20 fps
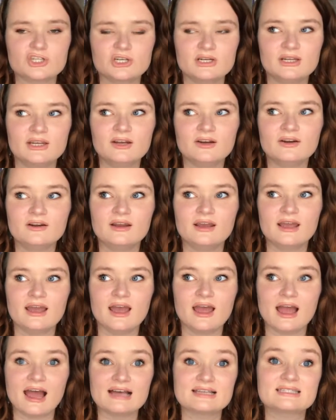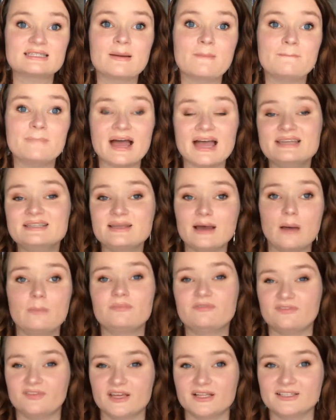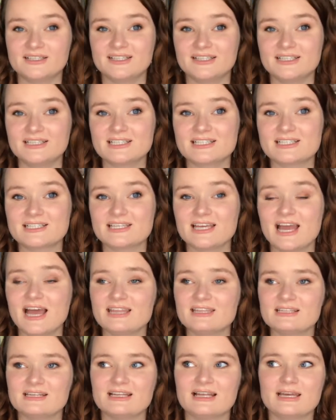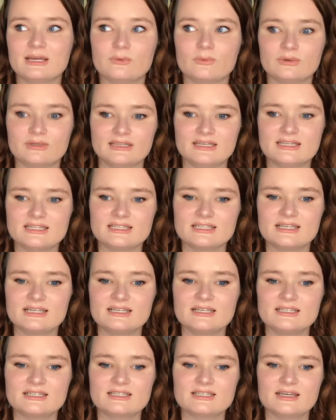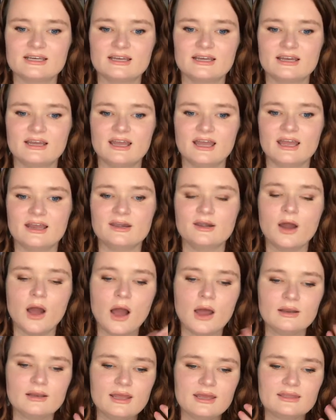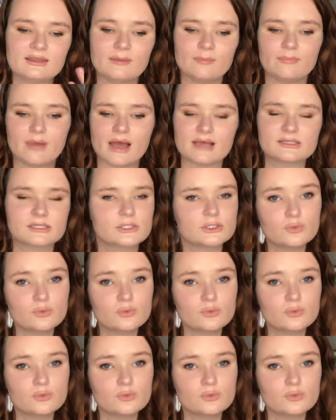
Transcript: in here has some pent up feelings that he like releases and not like the best